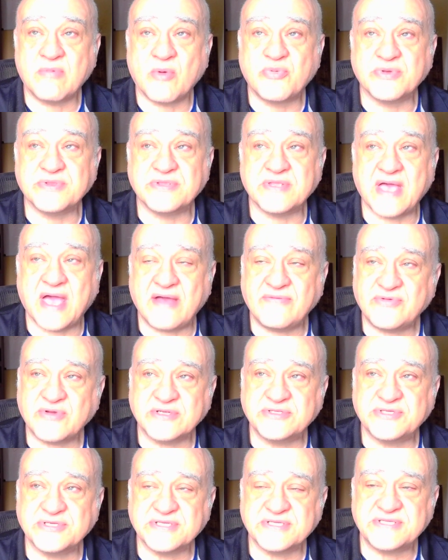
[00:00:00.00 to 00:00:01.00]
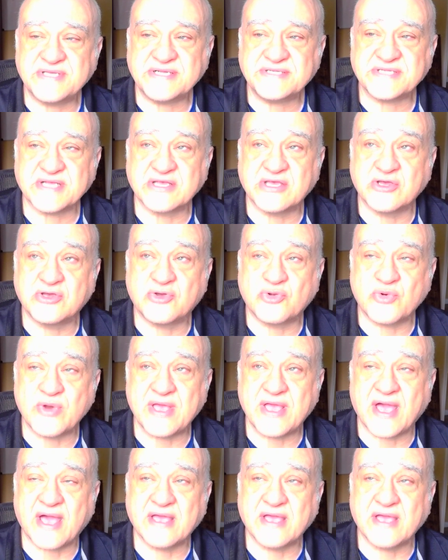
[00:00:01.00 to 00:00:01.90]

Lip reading: with, after I took the test, I could create,